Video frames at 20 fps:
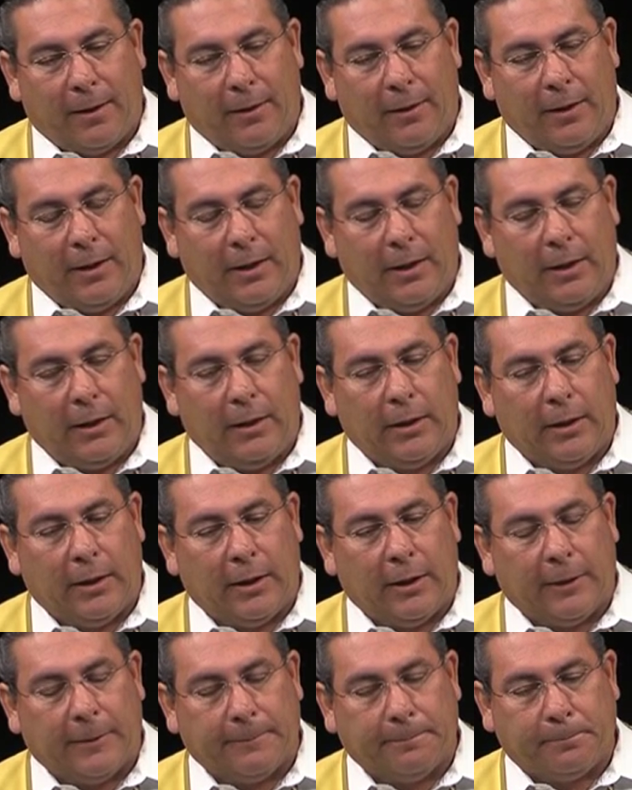the
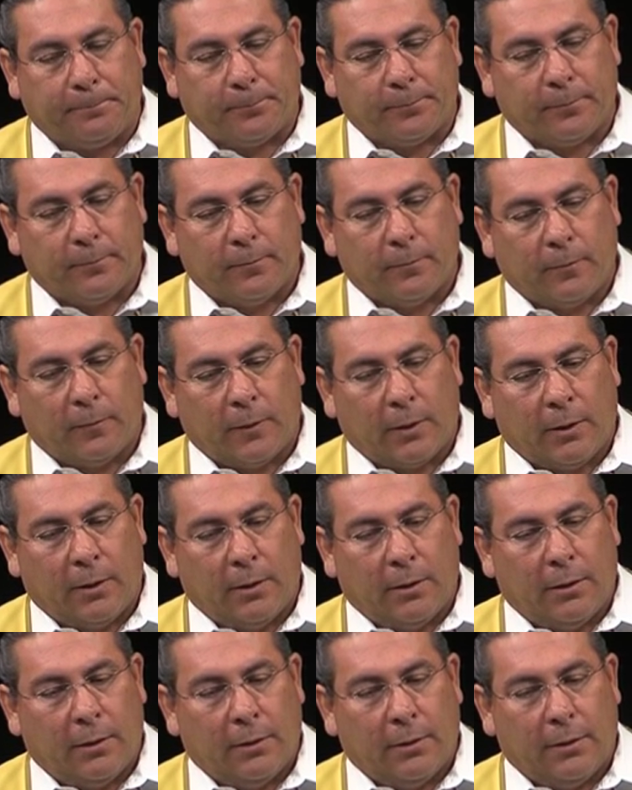um,
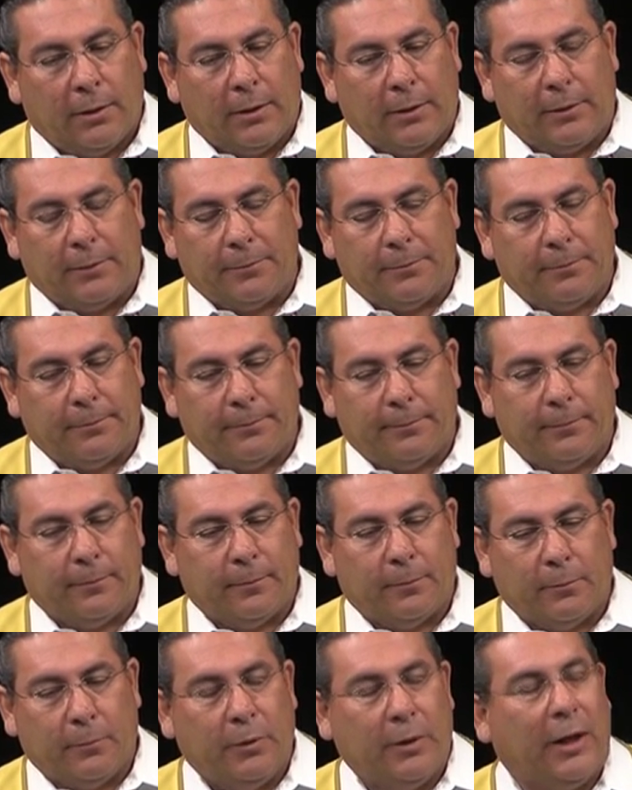uh,
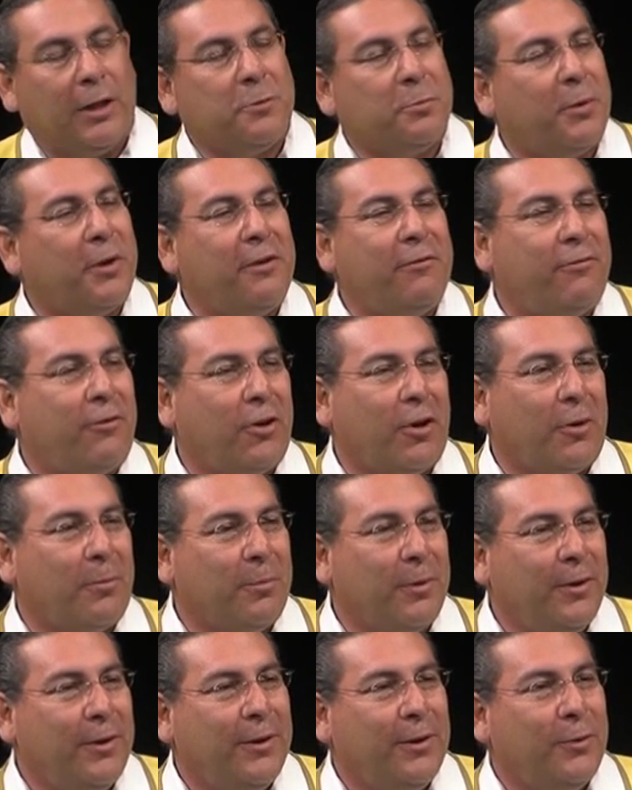Knott's Berry
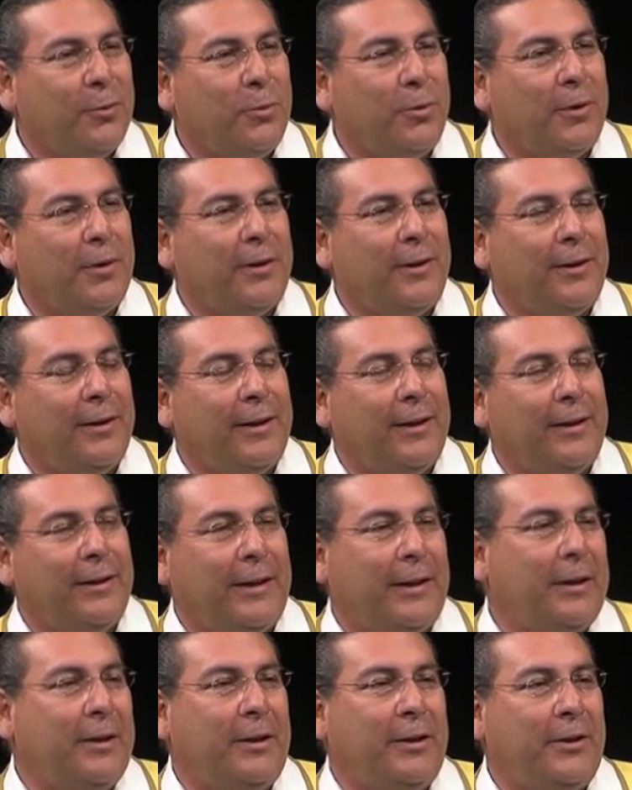Farm would uh,
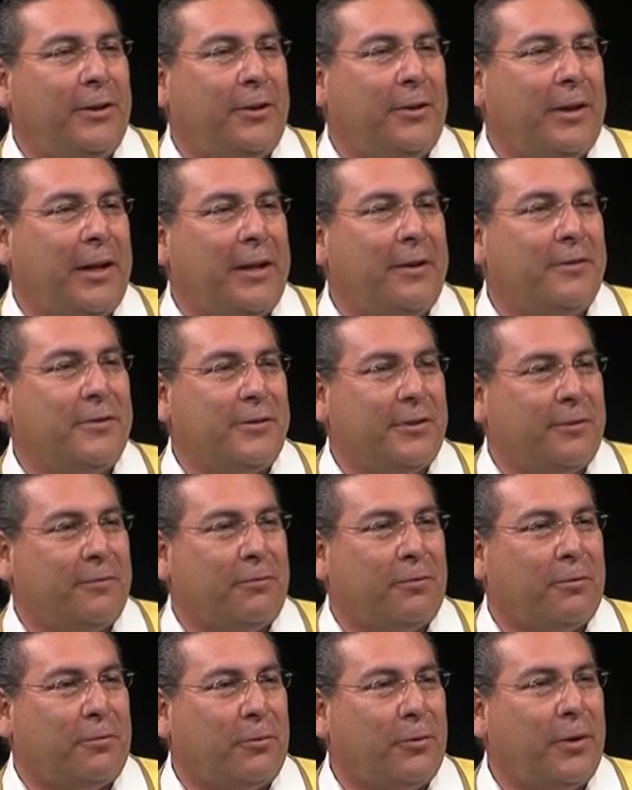let the young natives in
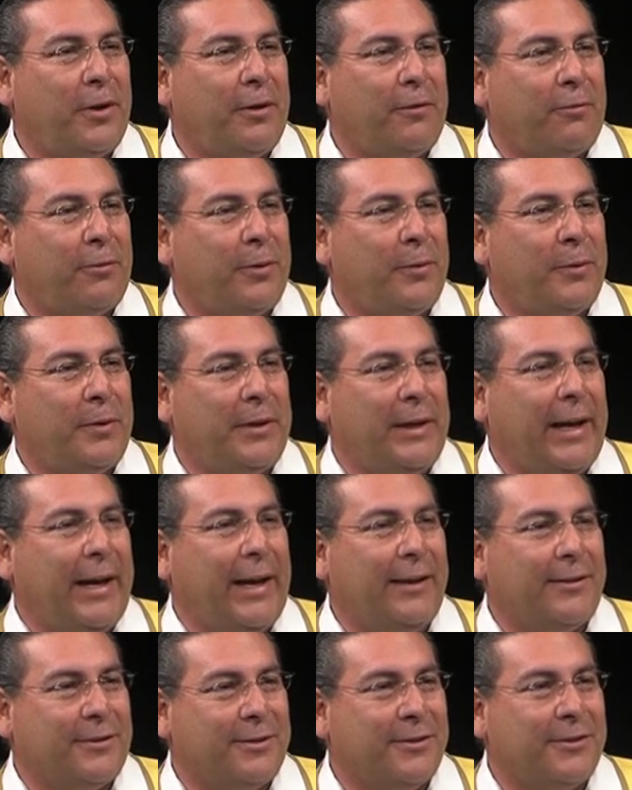for free if we would
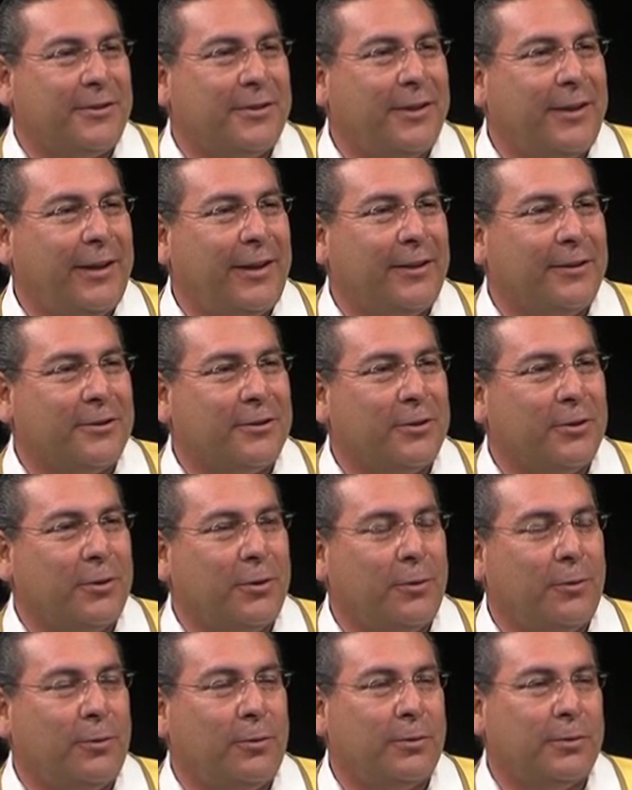dance and sing, and
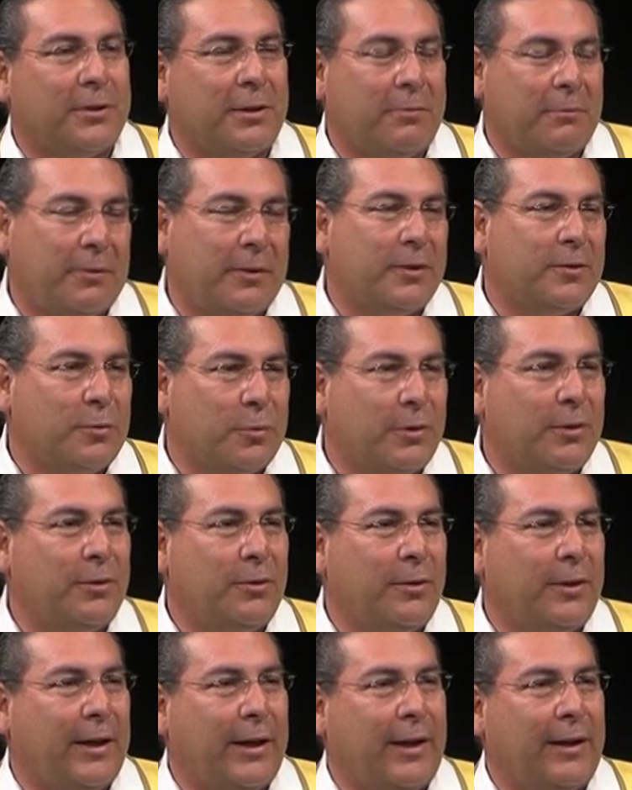so some of us would
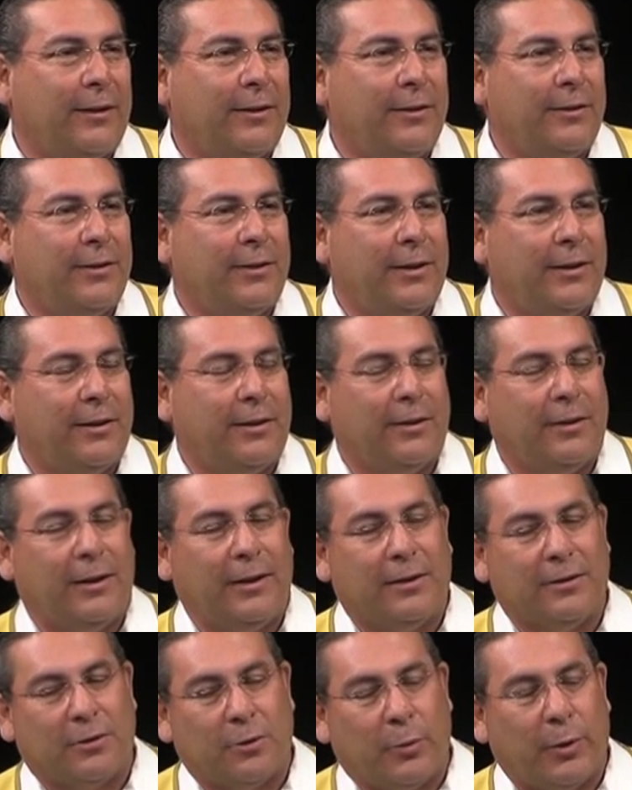do that, and, and
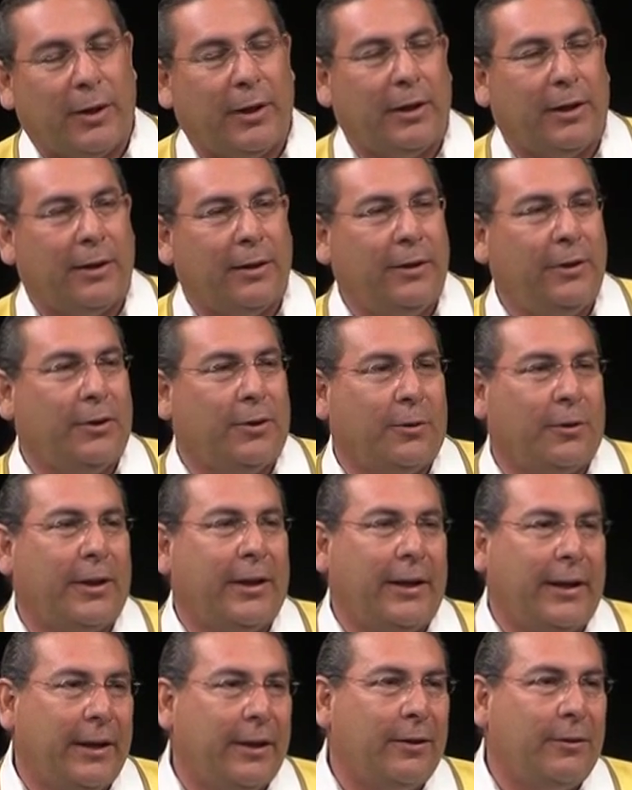as a way to, you know,
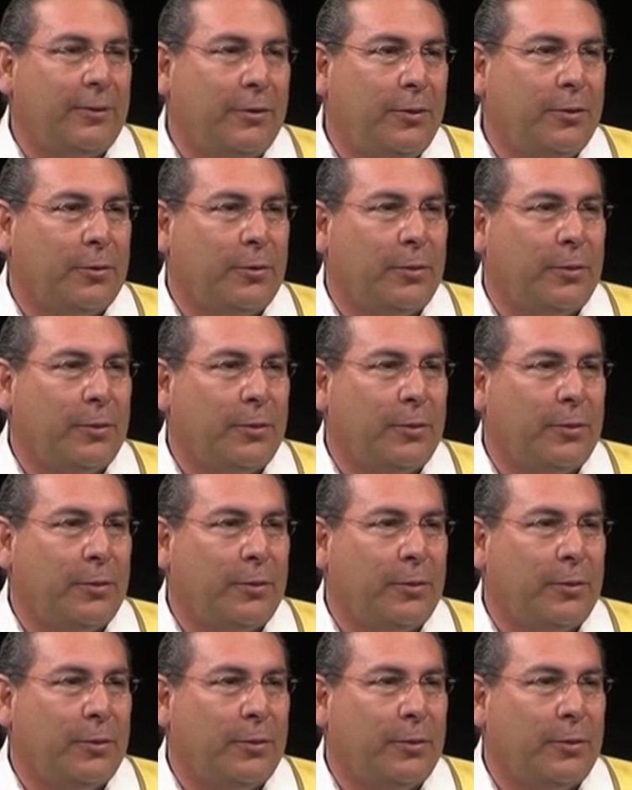get in. You know,